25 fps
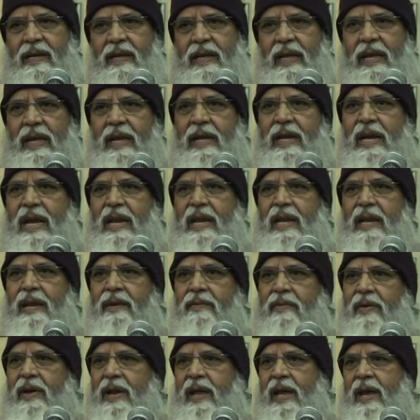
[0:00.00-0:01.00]
he can
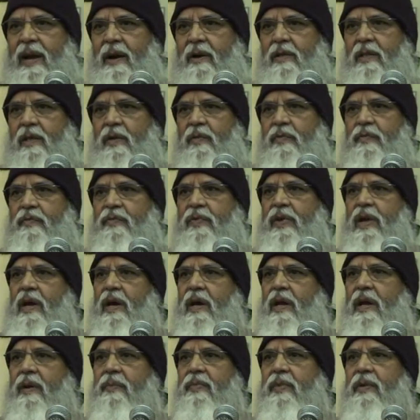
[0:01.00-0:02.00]
never have the
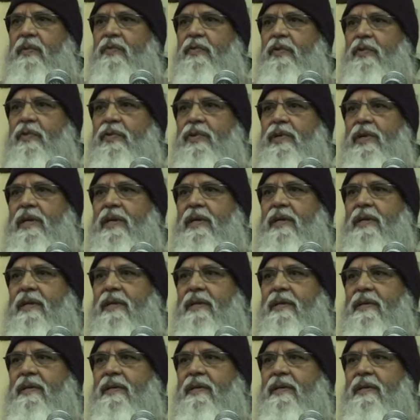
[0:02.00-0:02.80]
fear of the future.